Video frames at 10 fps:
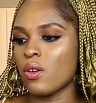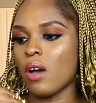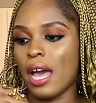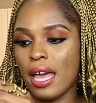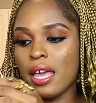
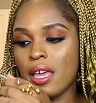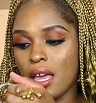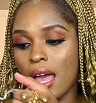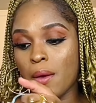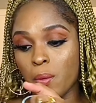
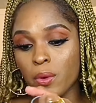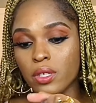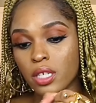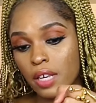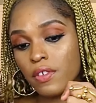I would
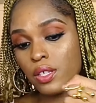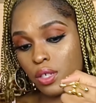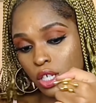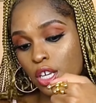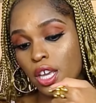give it to
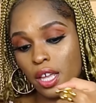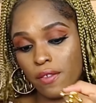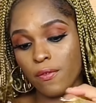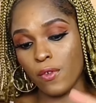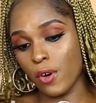Shein
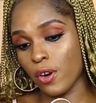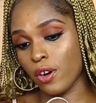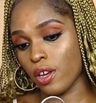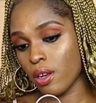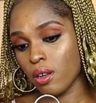for
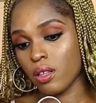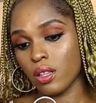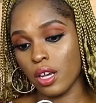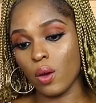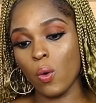
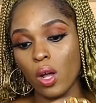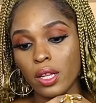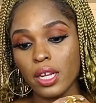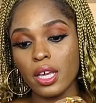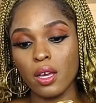their
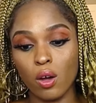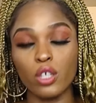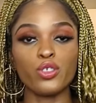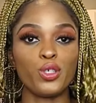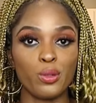quality
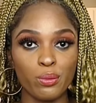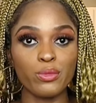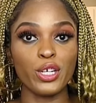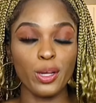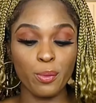control. They're
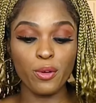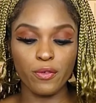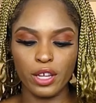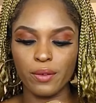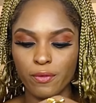
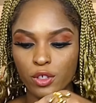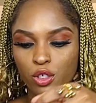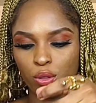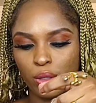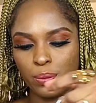improving for
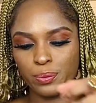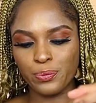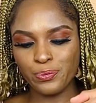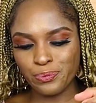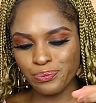sure.
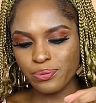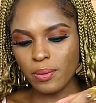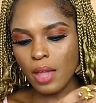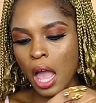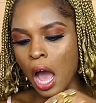
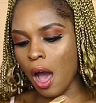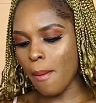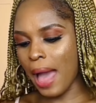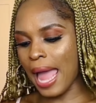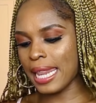
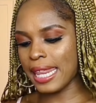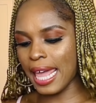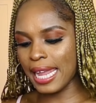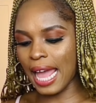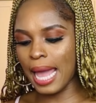And then
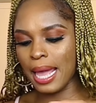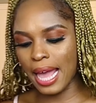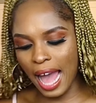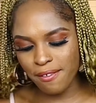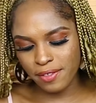I
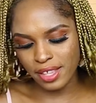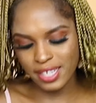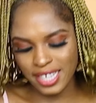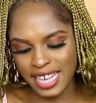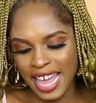have this
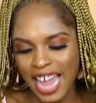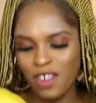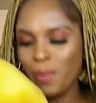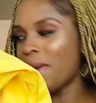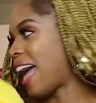yellow
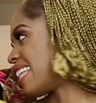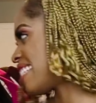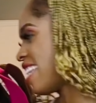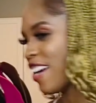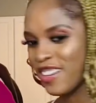pants there because